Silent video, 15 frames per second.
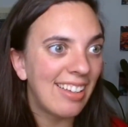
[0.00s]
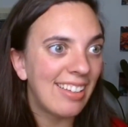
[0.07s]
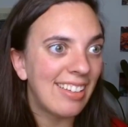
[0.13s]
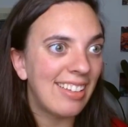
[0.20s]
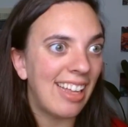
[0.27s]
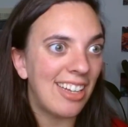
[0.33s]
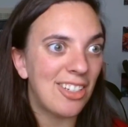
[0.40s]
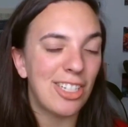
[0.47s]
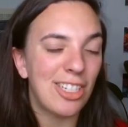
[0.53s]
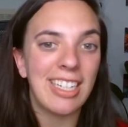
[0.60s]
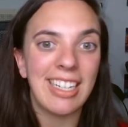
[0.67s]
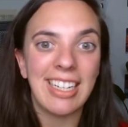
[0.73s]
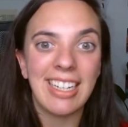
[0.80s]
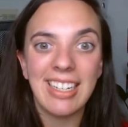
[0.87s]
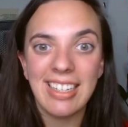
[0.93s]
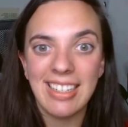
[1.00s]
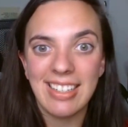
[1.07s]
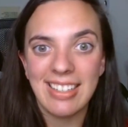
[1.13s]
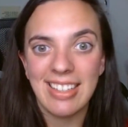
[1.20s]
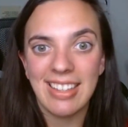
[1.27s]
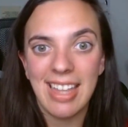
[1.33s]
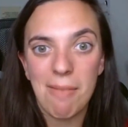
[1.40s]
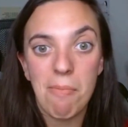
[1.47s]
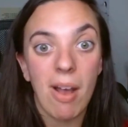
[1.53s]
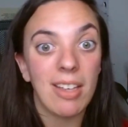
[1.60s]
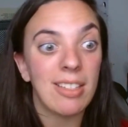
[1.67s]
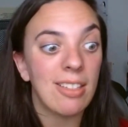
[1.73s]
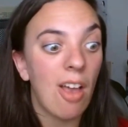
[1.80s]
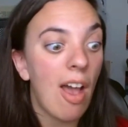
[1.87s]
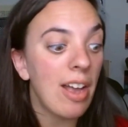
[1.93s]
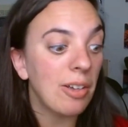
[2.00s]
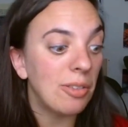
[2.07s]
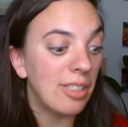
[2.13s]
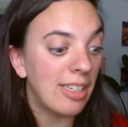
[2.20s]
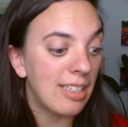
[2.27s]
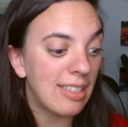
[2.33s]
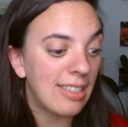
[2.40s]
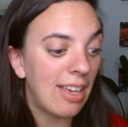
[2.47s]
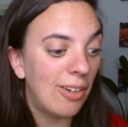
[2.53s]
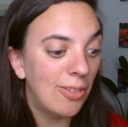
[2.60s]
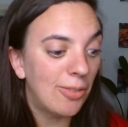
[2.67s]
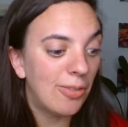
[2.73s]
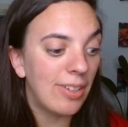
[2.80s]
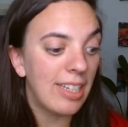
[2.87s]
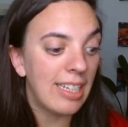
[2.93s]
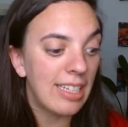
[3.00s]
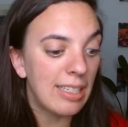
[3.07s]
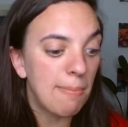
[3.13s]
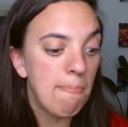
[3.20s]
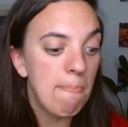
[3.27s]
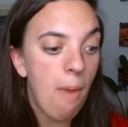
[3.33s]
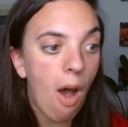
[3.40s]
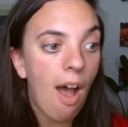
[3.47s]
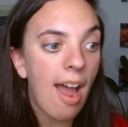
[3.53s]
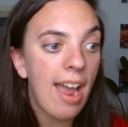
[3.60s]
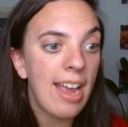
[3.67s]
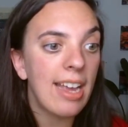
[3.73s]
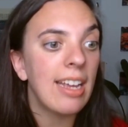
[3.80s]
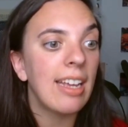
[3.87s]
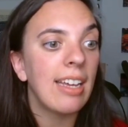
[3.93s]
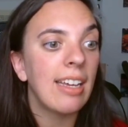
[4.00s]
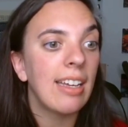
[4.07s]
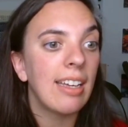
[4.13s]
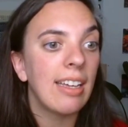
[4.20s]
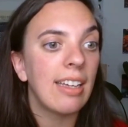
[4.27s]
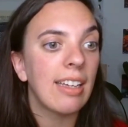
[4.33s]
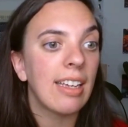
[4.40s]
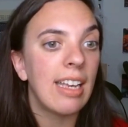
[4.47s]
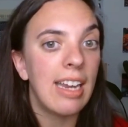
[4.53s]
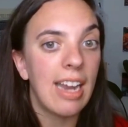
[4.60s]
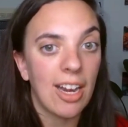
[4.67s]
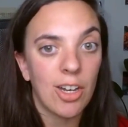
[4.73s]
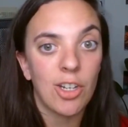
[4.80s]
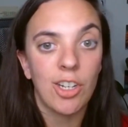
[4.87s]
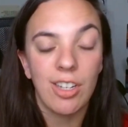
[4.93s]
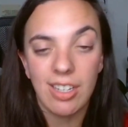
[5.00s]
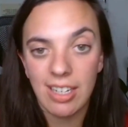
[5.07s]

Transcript: that she is, and that my cycle in itself is my connection to